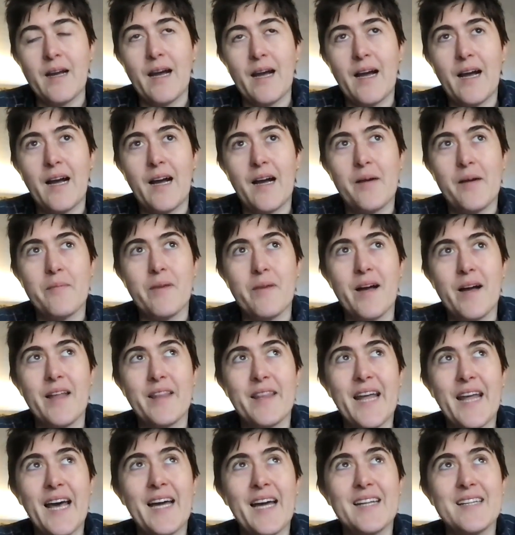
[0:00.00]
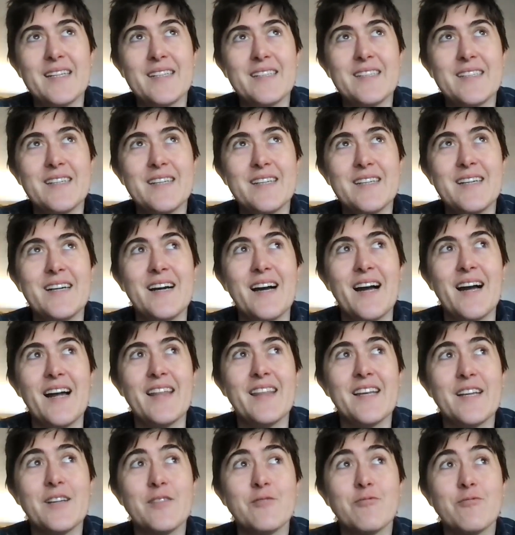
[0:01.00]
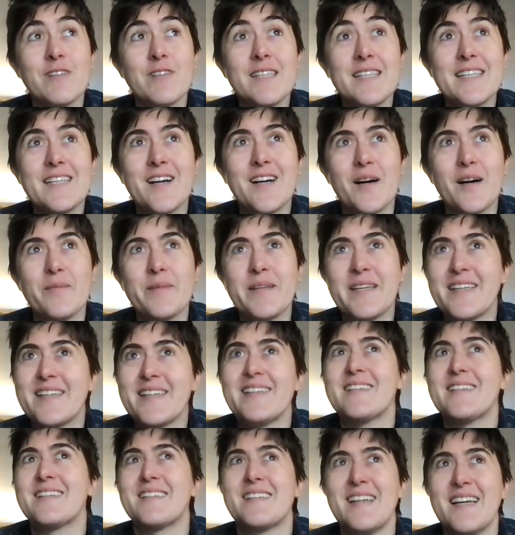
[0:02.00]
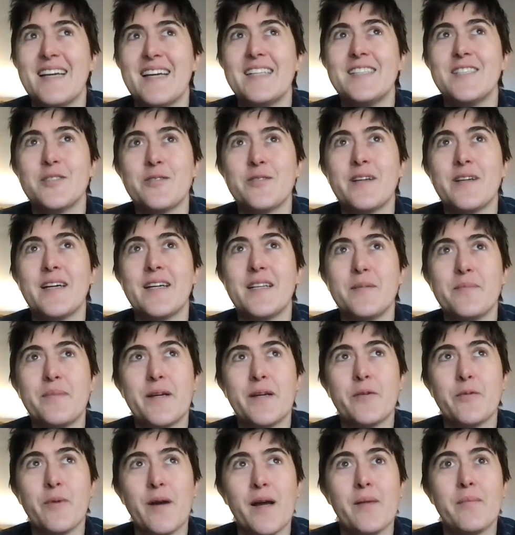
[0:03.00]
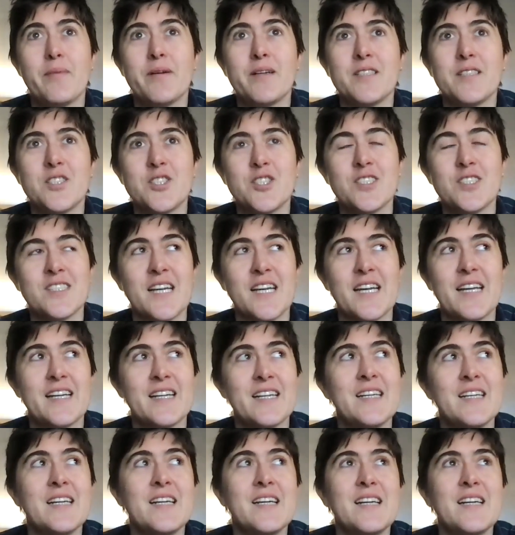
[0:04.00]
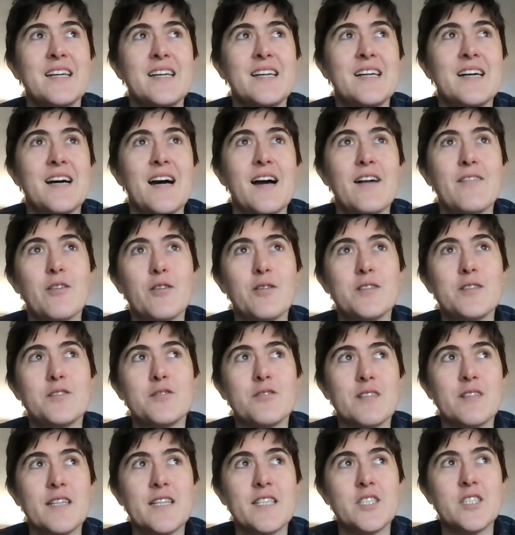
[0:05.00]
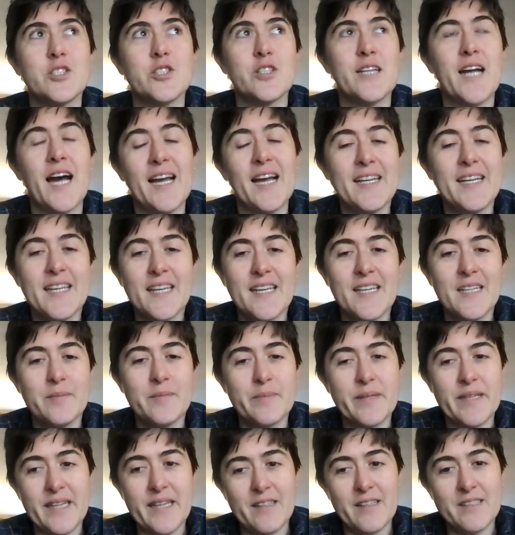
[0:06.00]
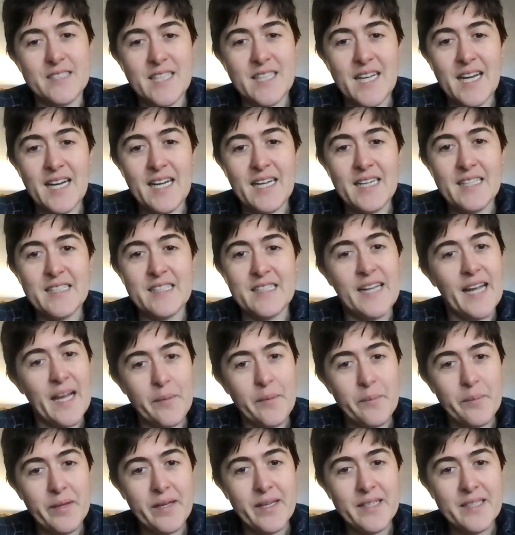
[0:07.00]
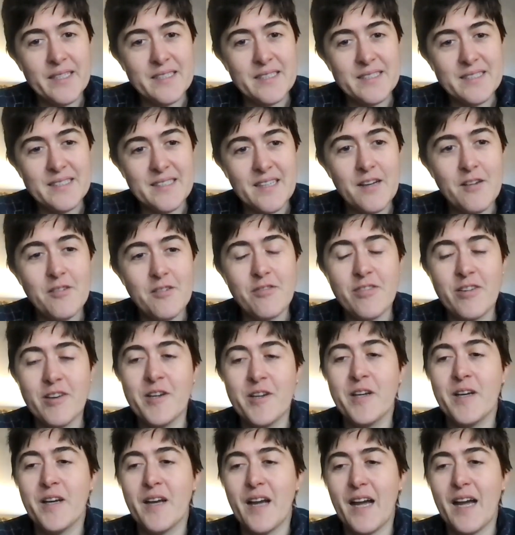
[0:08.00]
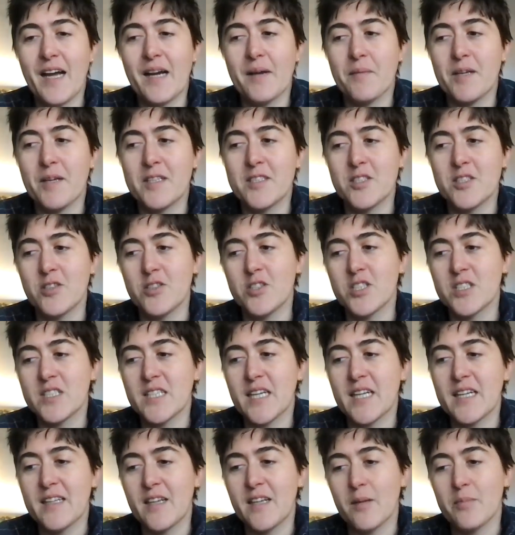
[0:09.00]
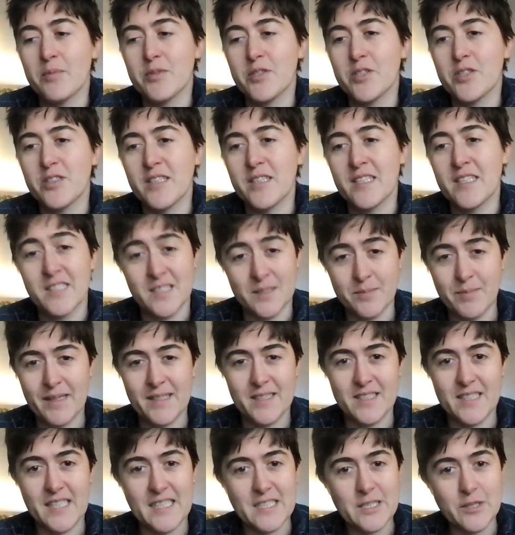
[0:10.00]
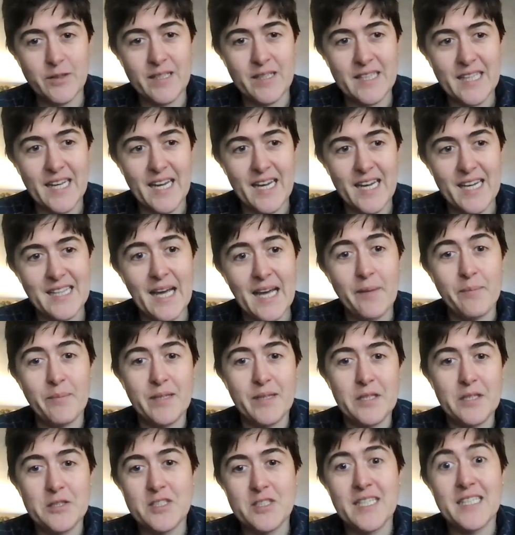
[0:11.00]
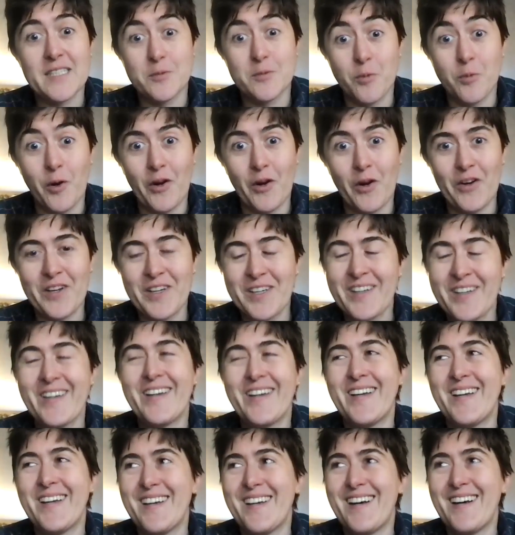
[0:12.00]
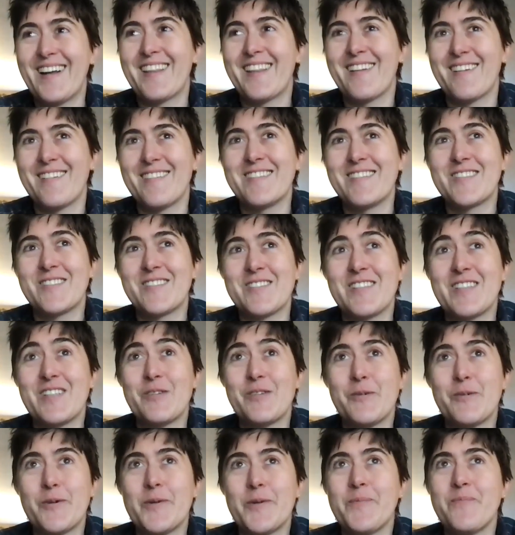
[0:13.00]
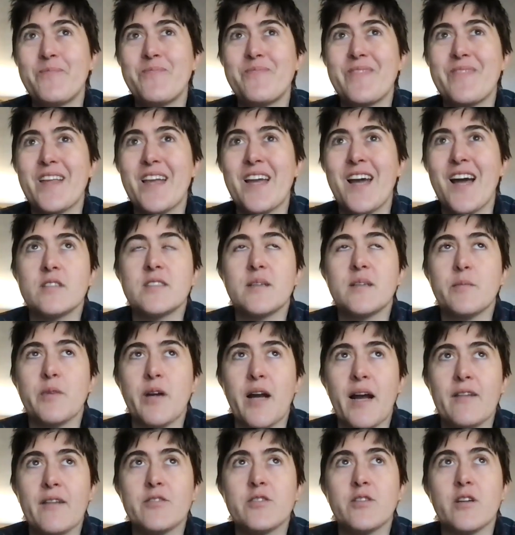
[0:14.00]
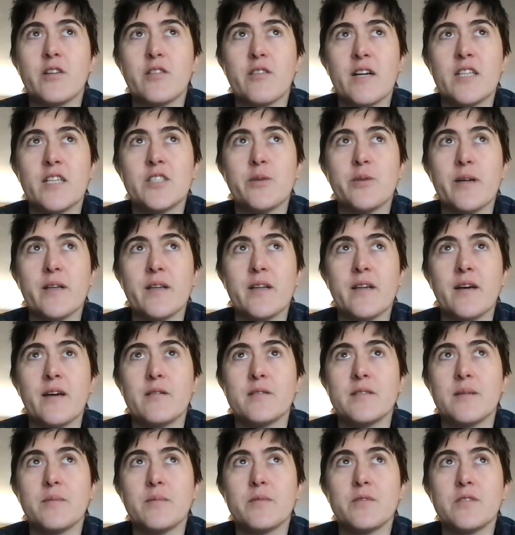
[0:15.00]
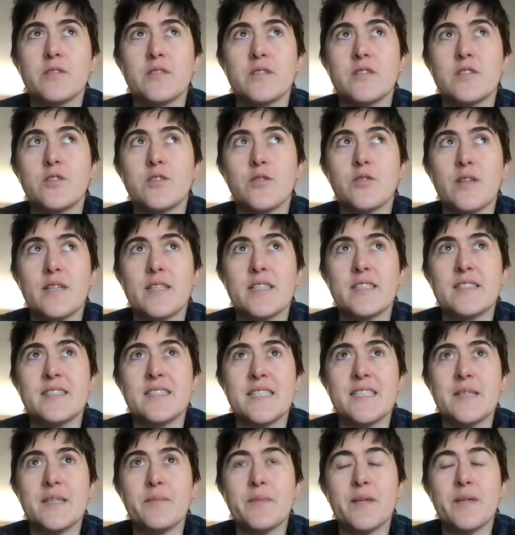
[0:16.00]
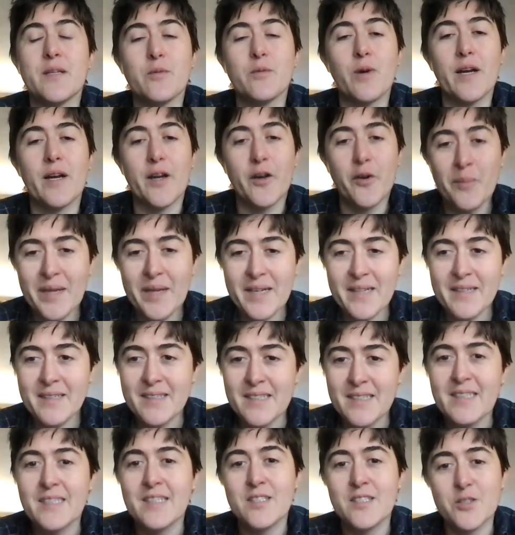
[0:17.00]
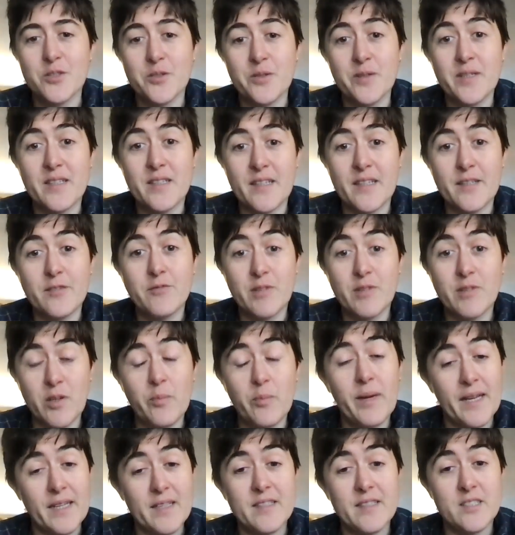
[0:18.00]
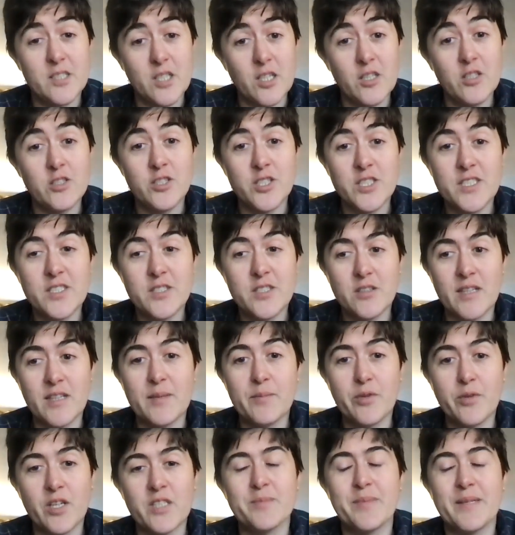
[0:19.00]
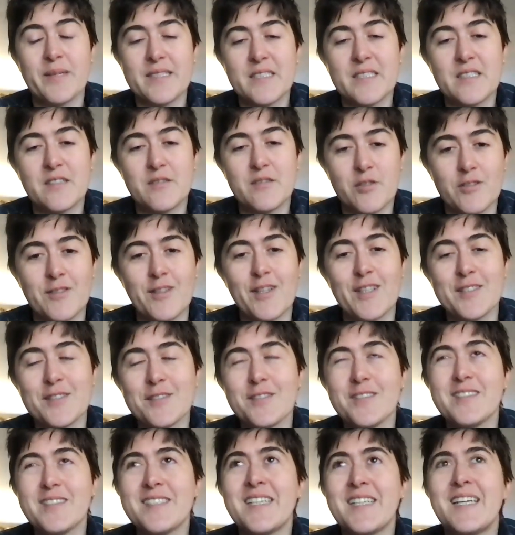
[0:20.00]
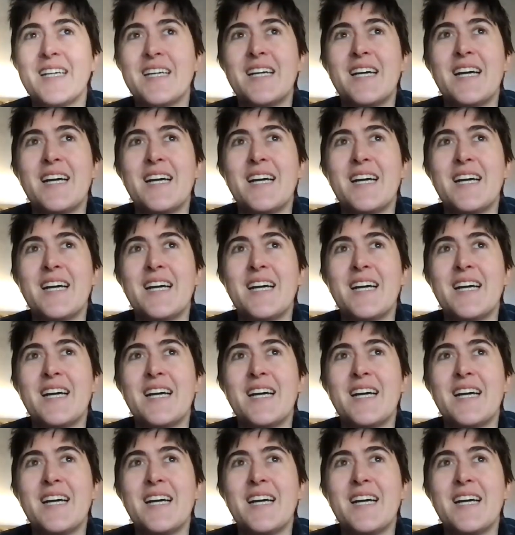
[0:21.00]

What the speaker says: And that I think really got me into it in a big way because just like I've always really enjoyed hiking and being outside and camping and stuff. And so just getting the opportunity to spend a day doing that and that be your day's work, I thought was really cool. The summer after I graduated, I was able to join a team in Wyoming doing like real paleontology, so like prospecting for fossils.